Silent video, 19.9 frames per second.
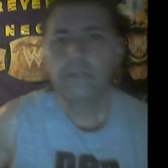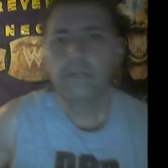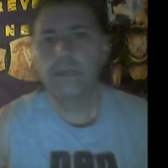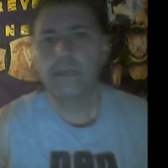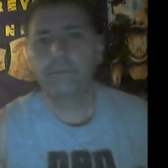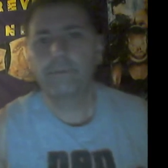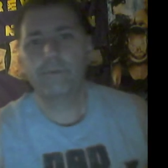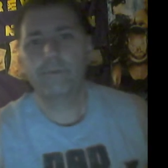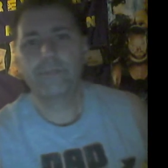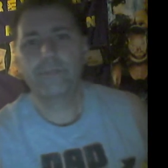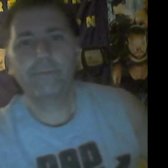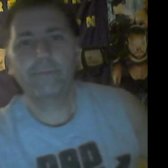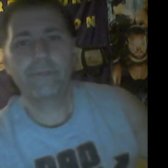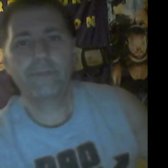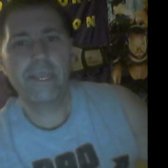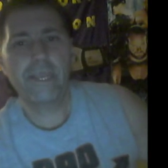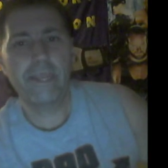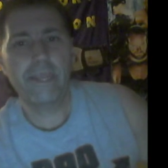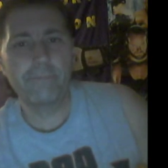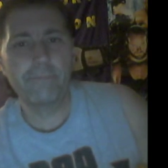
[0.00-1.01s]
WWE Champion
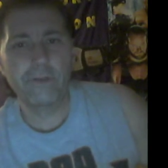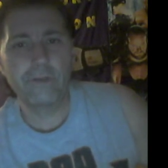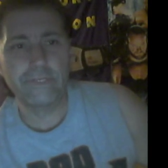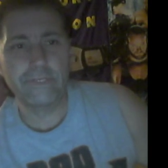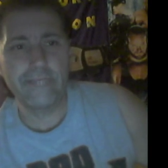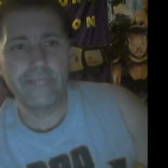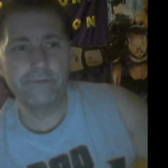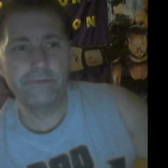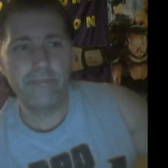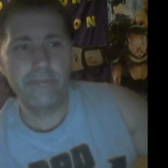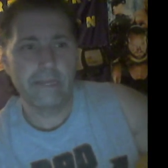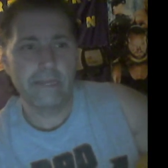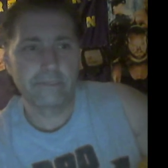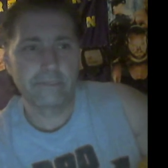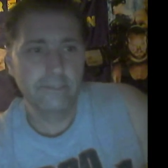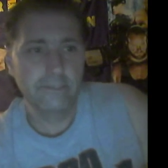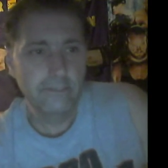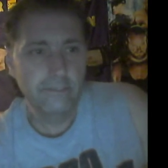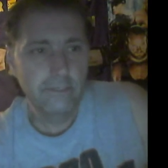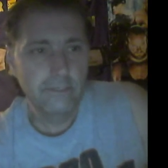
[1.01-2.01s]
Dean Ambrose is out
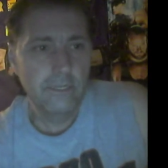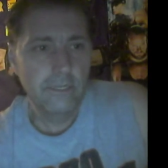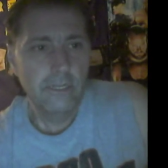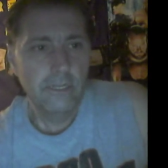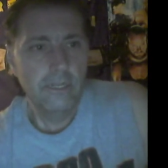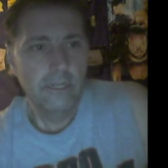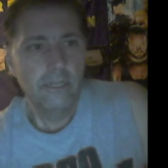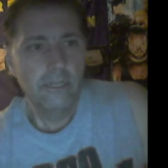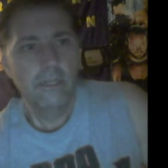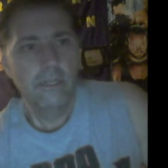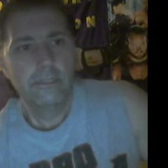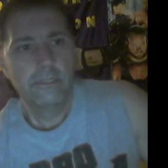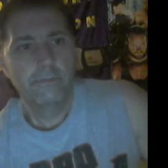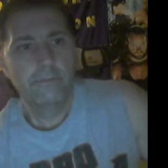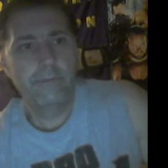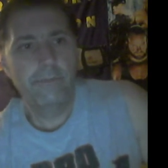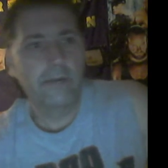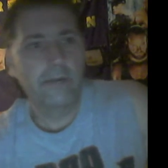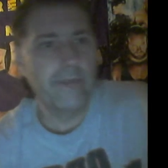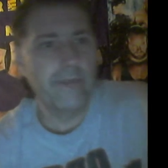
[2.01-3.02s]
next. The
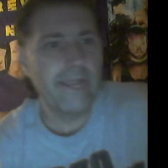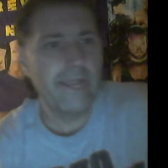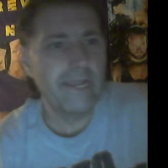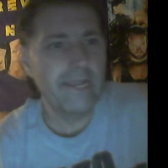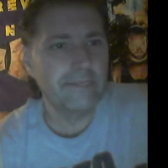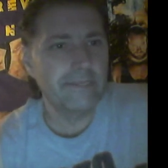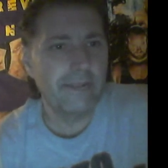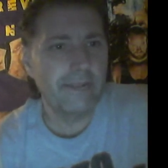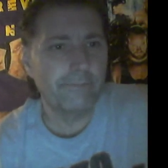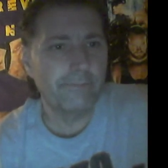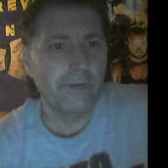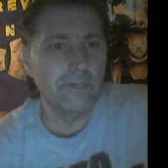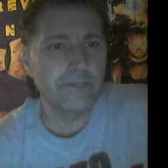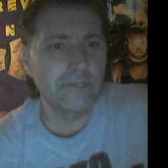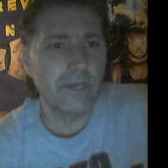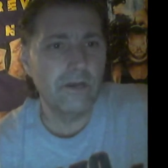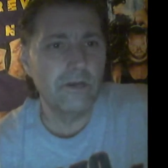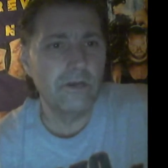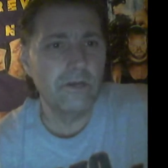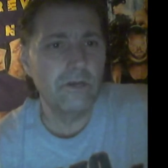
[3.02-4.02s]
bell rings and Ambrose
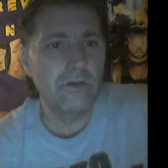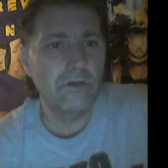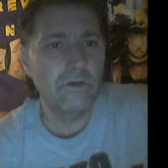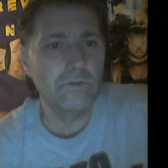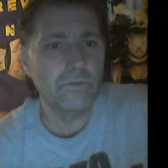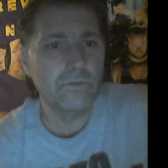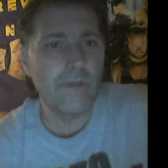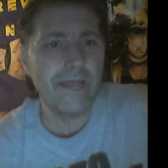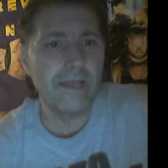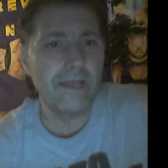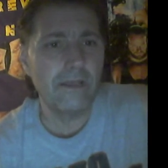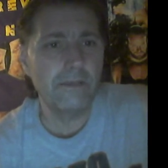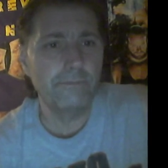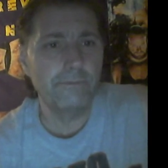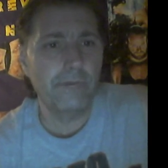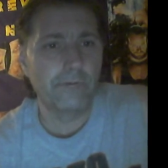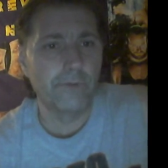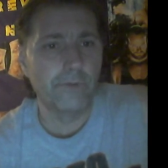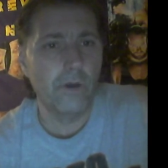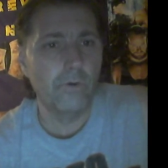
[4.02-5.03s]
goes wild,
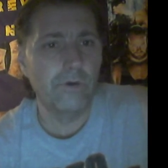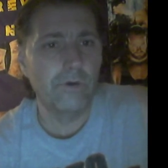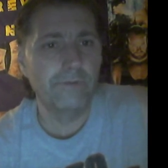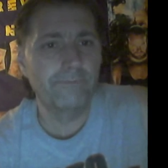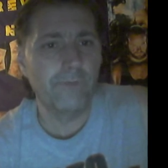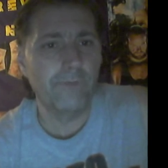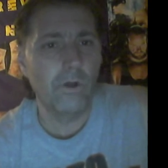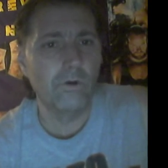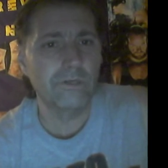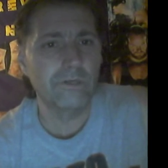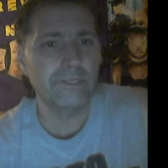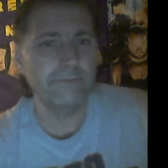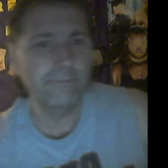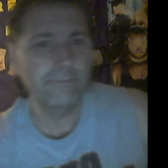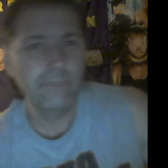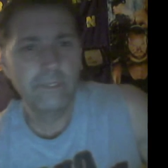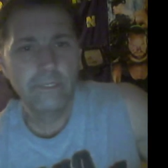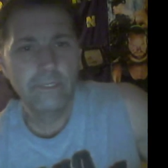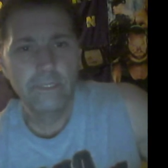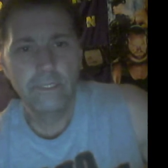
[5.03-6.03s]
but Rowan floors him.
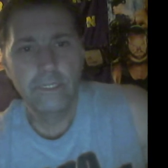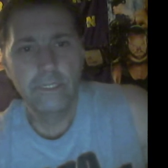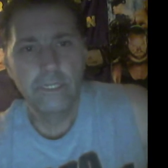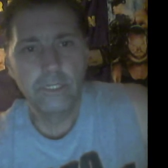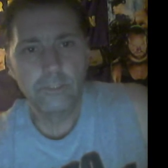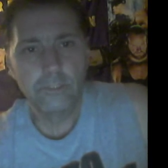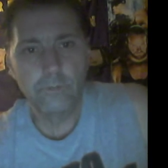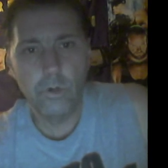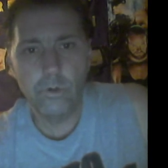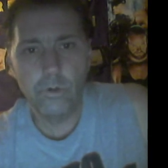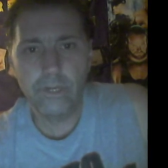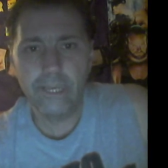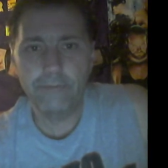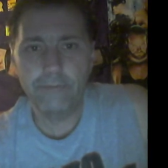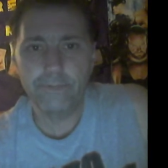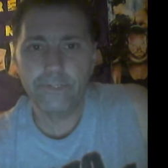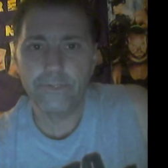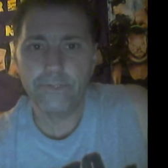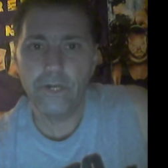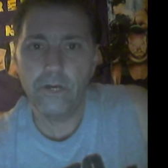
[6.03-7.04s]
Rowan
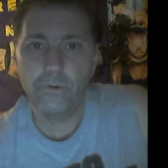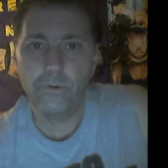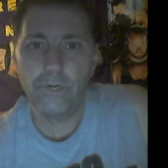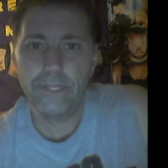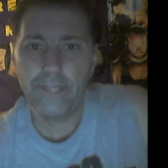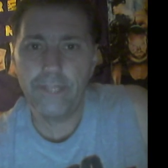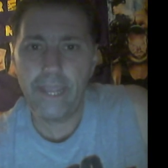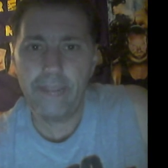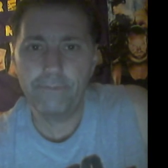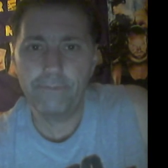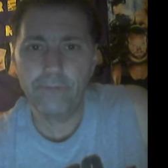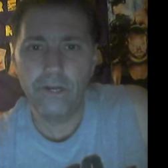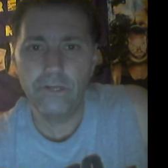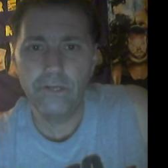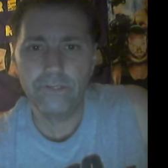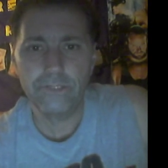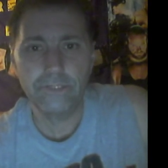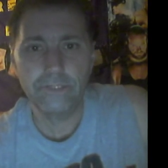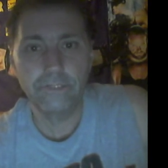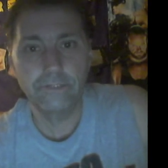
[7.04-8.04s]
keeps control with
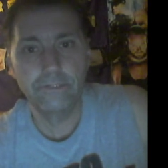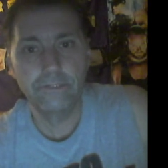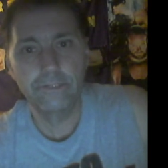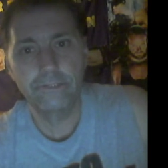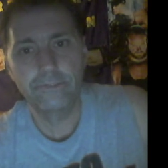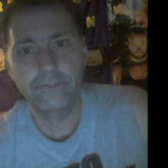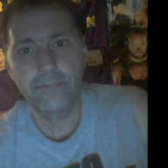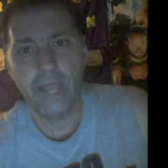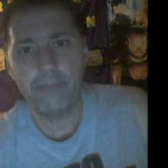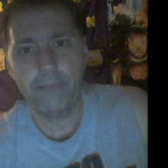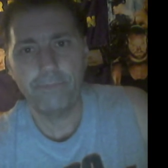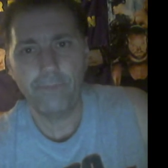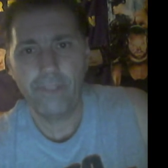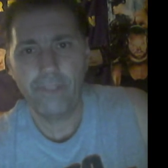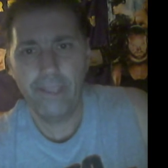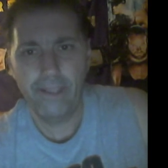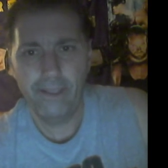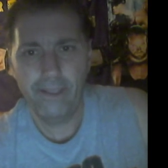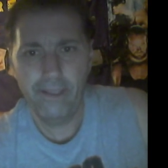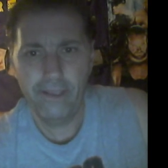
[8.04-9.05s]
Ambrose drop
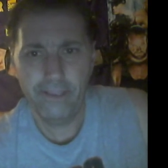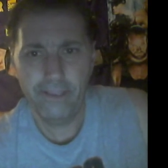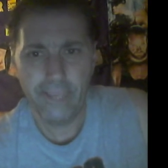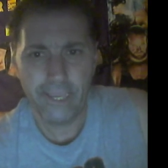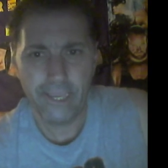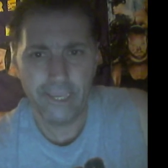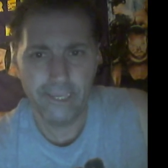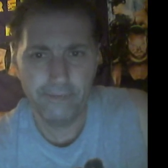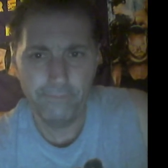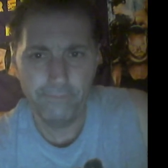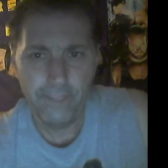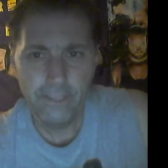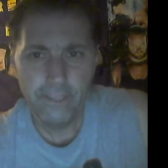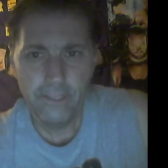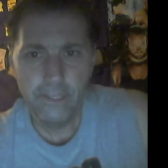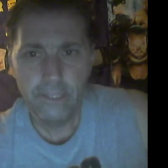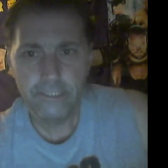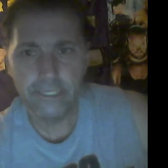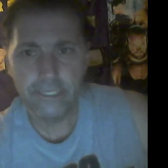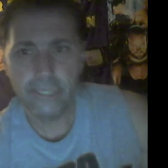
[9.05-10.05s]
uh, kicking him
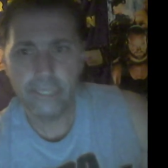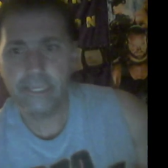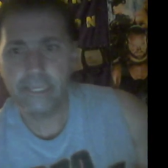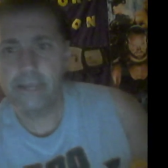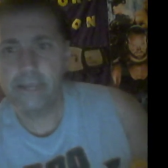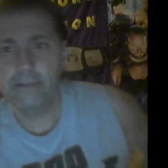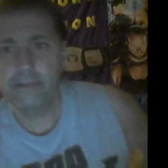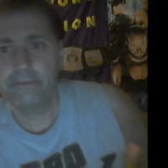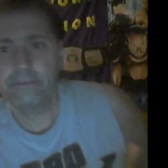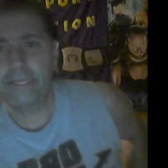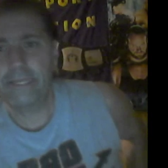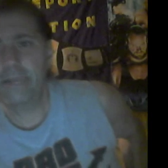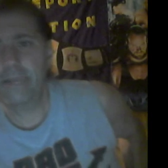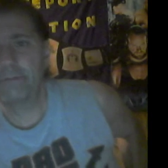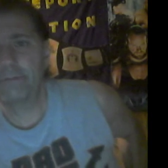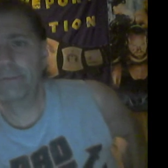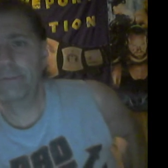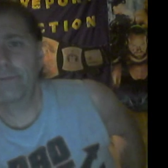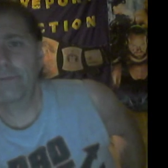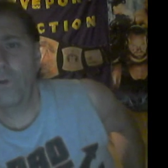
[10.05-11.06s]
sending him, sending
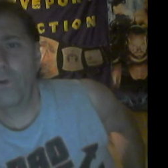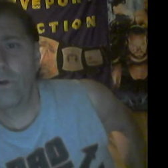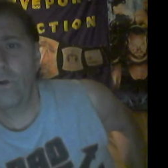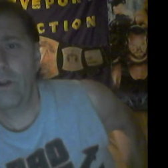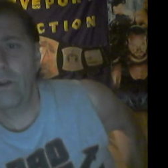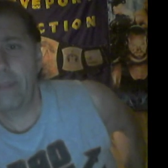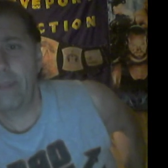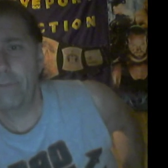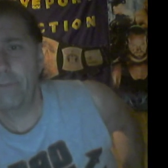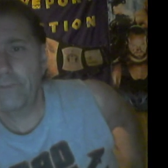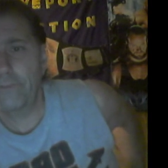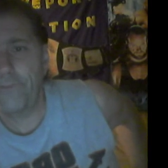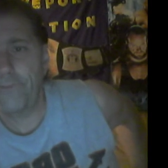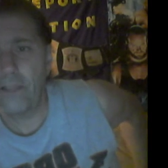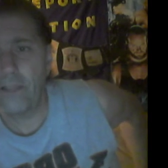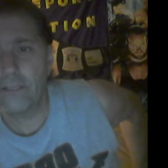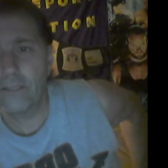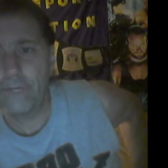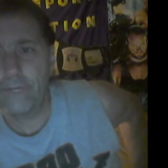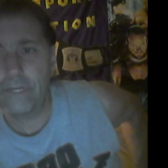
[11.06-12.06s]
him to the floor. Ambrose
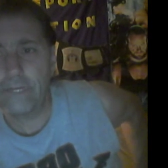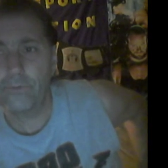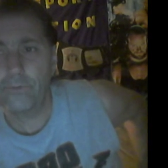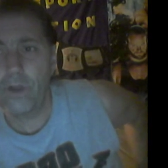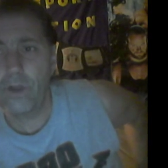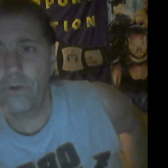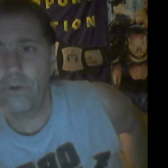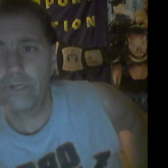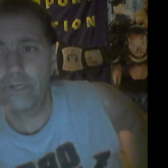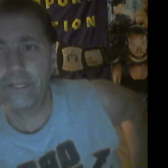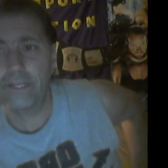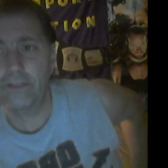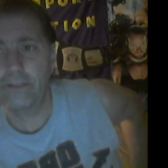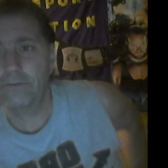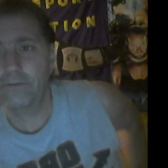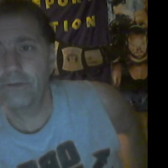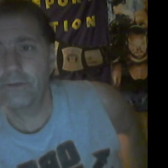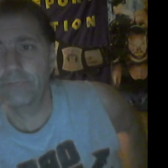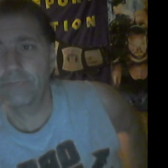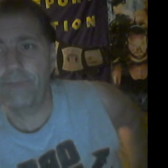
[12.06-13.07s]
follows, but Rowan
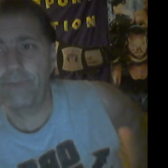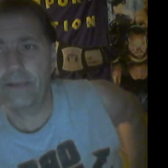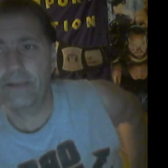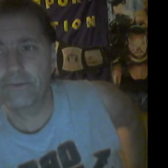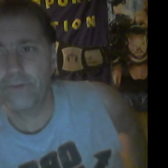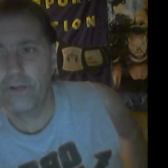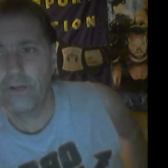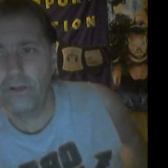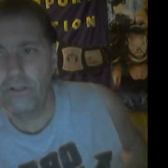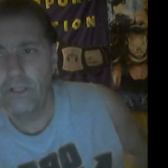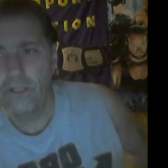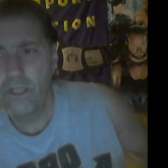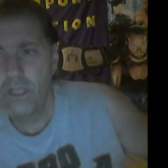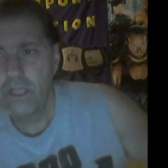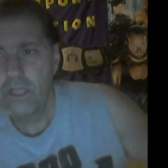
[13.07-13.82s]
takes back control,